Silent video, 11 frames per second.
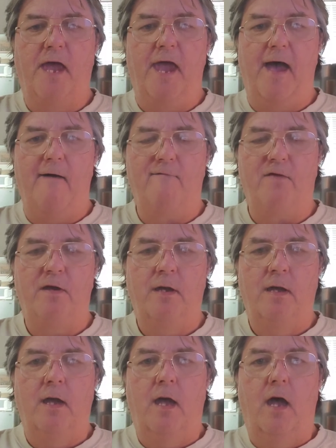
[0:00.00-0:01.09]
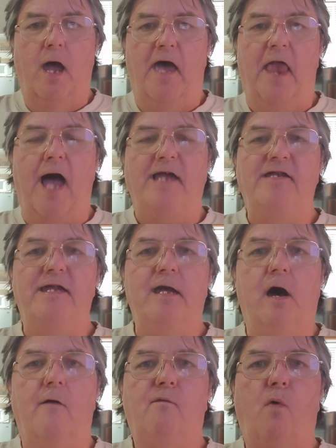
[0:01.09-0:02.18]
have an idea
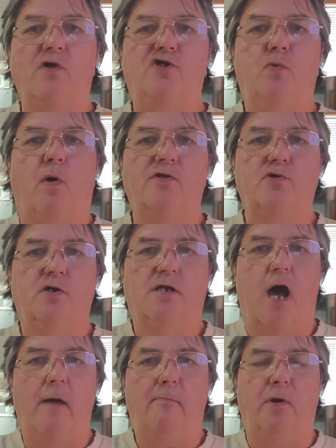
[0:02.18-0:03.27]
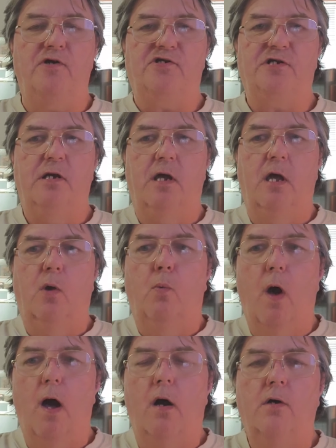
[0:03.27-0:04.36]
of what you want to accomplish.
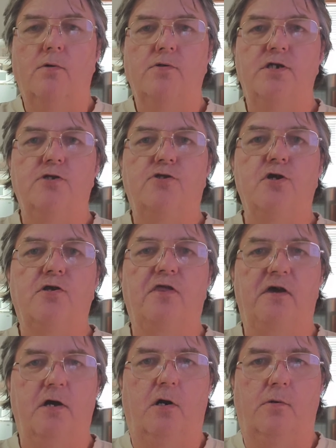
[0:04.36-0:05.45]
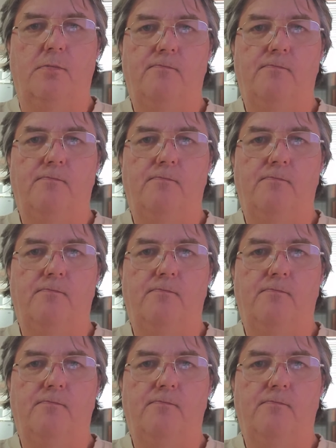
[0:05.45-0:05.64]
Well, you took the hill.